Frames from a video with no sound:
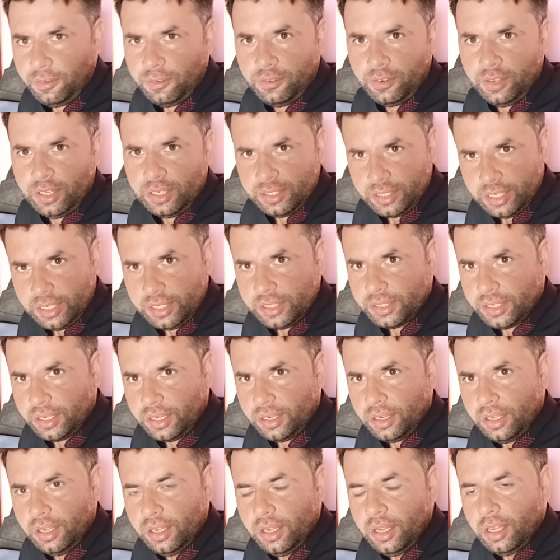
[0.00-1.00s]
if essential,
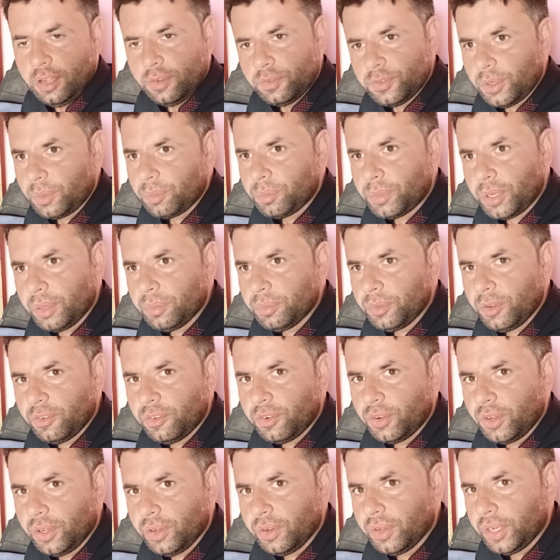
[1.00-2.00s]
sometime
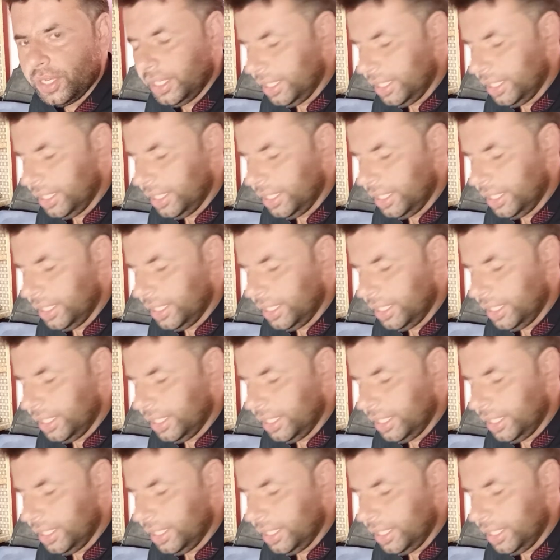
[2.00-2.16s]
if we have a